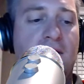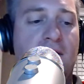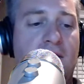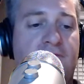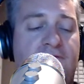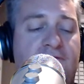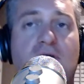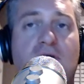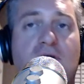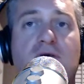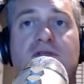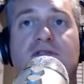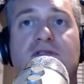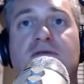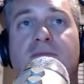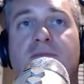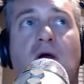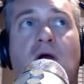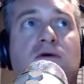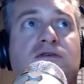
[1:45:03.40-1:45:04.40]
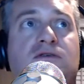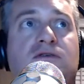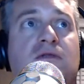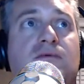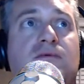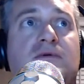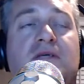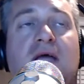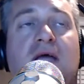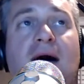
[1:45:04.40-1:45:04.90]
first parser
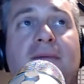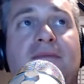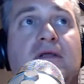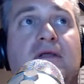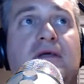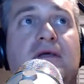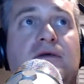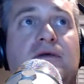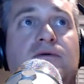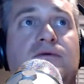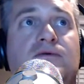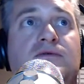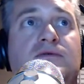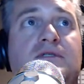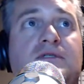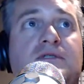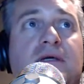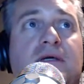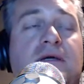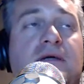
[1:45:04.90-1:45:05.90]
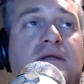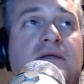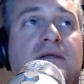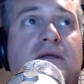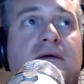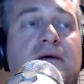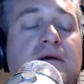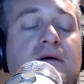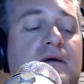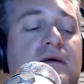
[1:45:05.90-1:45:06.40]
that was commonly used
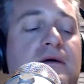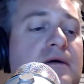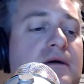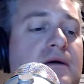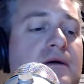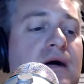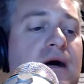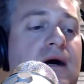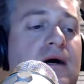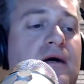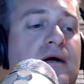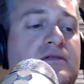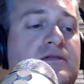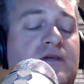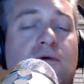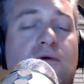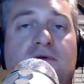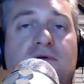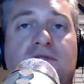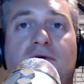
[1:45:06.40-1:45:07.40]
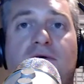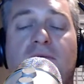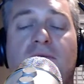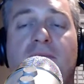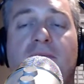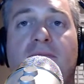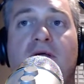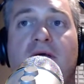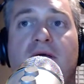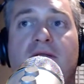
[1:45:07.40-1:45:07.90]
in Star Wars: The Old
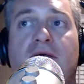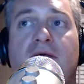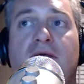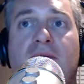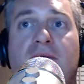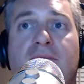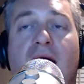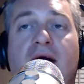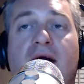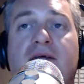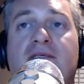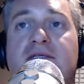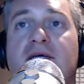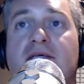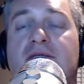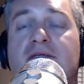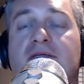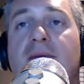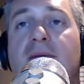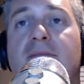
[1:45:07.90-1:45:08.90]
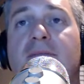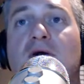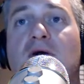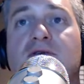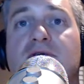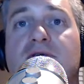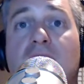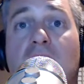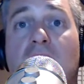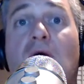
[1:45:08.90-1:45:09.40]
Republic, the Mox desktop
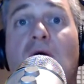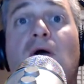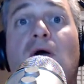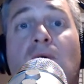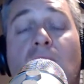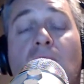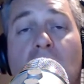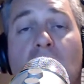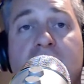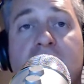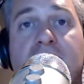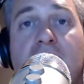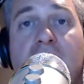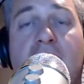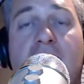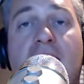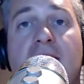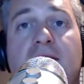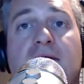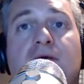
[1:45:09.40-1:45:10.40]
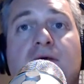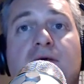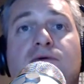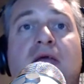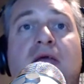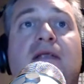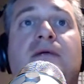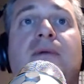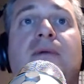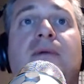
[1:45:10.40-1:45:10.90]
parser, was again
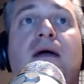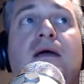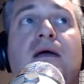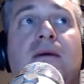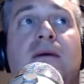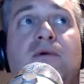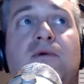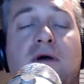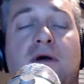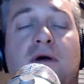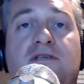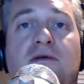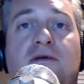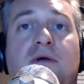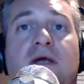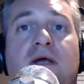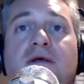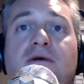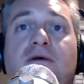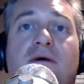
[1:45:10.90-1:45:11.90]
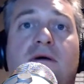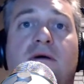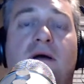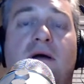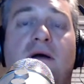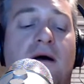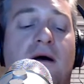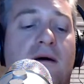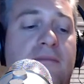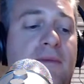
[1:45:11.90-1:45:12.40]
created by a progression rater,
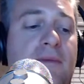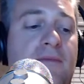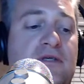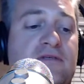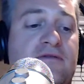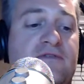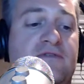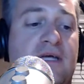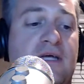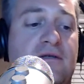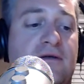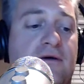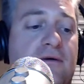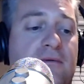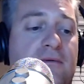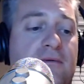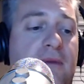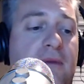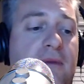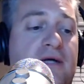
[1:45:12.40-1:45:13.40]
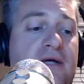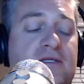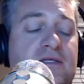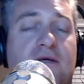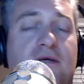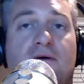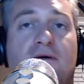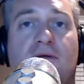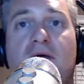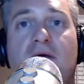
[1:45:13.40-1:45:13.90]
Memories of Zender, Mox
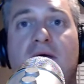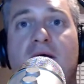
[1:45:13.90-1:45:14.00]
Guild.